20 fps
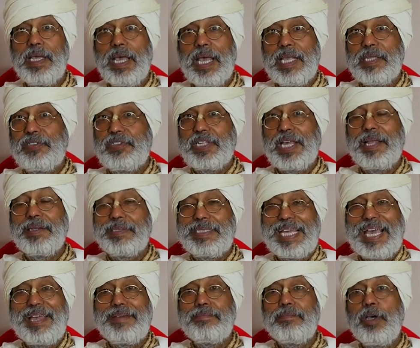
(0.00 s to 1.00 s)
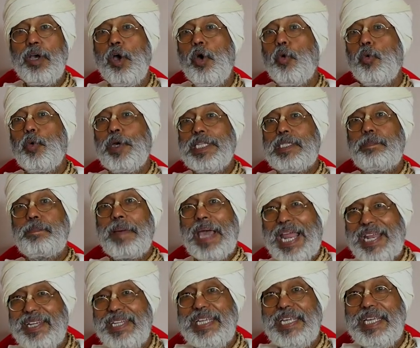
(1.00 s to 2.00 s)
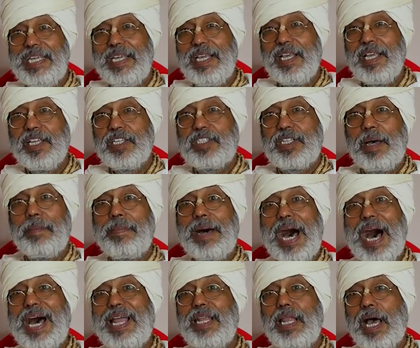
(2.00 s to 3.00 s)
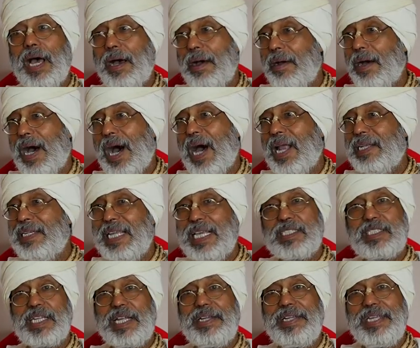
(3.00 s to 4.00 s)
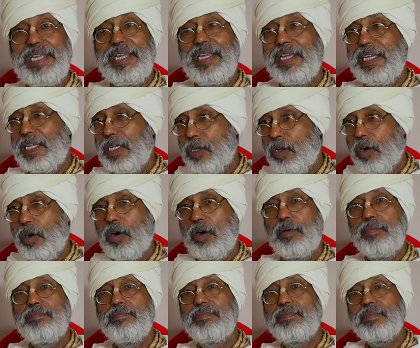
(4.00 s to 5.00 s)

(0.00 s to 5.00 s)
And sometimes with paddy, some un unnecessary, you know,